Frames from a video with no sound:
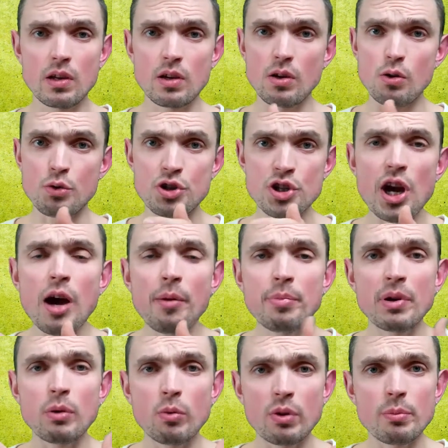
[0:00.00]
go
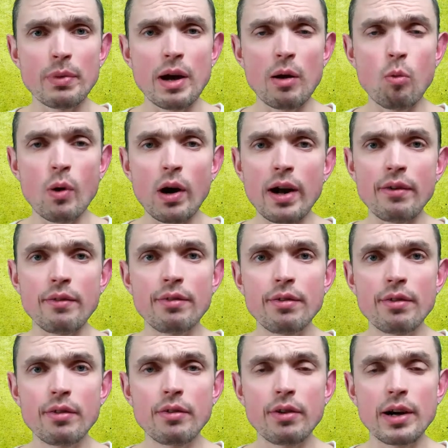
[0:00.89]
shopping with my wife,
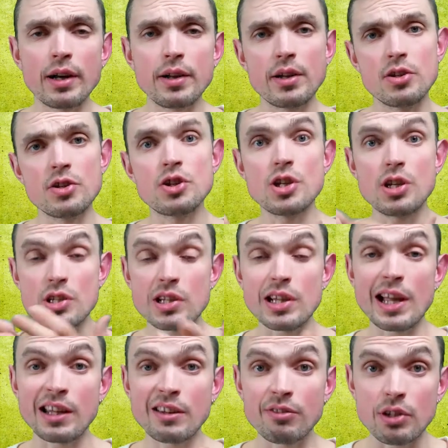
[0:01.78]
right, and she's
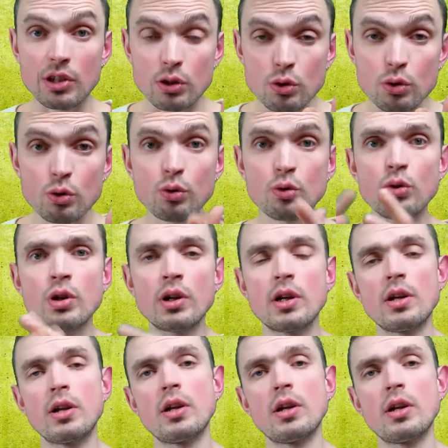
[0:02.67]
Latvian too,